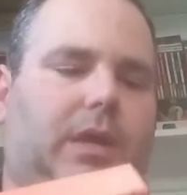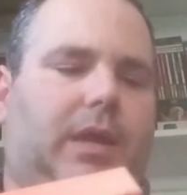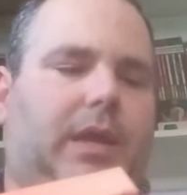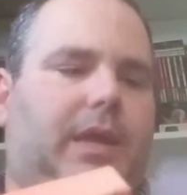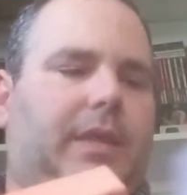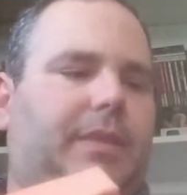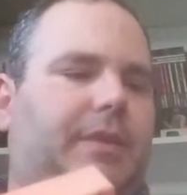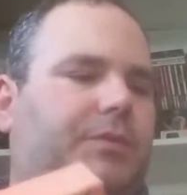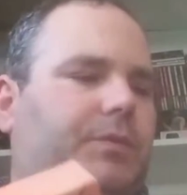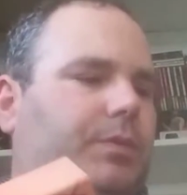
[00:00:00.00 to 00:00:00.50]

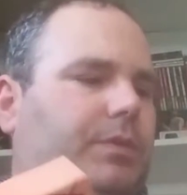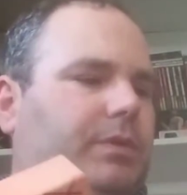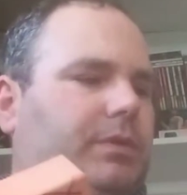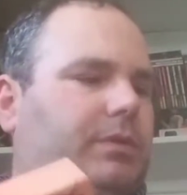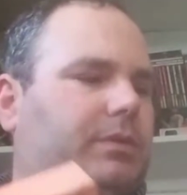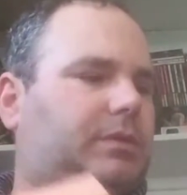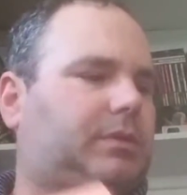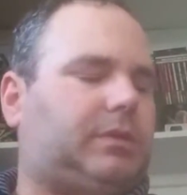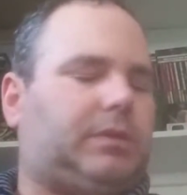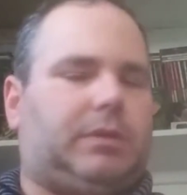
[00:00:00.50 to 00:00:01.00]
And this
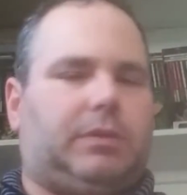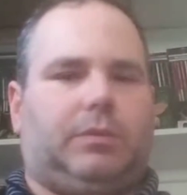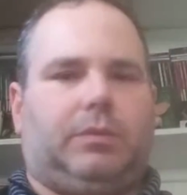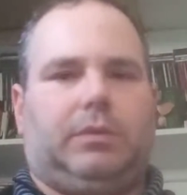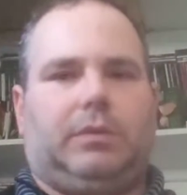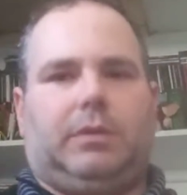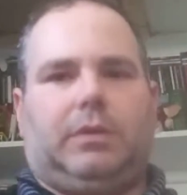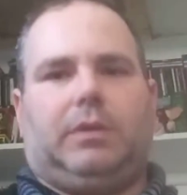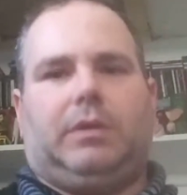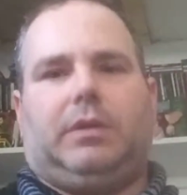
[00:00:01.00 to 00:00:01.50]
was
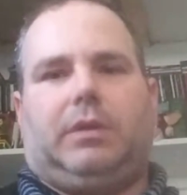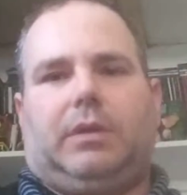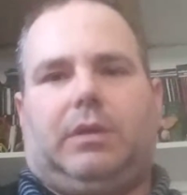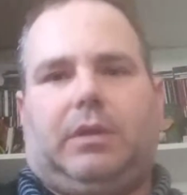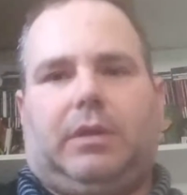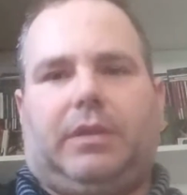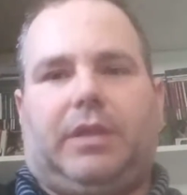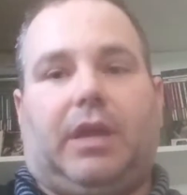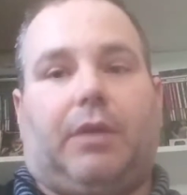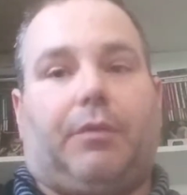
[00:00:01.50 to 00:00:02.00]
the